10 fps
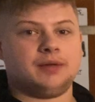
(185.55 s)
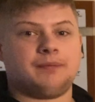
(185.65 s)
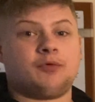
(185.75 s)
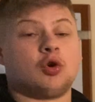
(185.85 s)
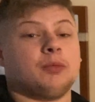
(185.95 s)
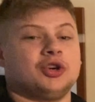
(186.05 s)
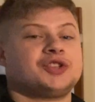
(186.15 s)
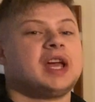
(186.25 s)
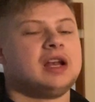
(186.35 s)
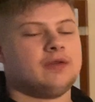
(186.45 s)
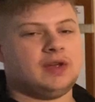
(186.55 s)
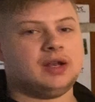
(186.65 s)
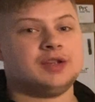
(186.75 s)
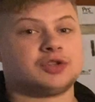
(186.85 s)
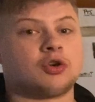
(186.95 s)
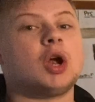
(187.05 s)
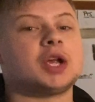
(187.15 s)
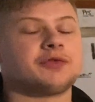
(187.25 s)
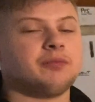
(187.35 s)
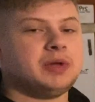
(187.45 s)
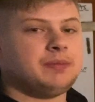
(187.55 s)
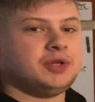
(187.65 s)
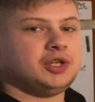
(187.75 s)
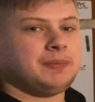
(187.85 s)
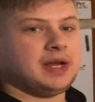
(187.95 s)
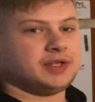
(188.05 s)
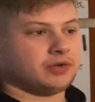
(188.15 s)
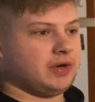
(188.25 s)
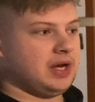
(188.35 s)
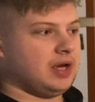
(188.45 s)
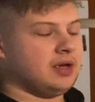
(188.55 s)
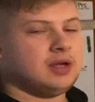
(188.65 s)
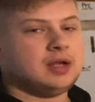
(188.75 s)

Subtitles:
former site of it, is across from PPG Paints Arena.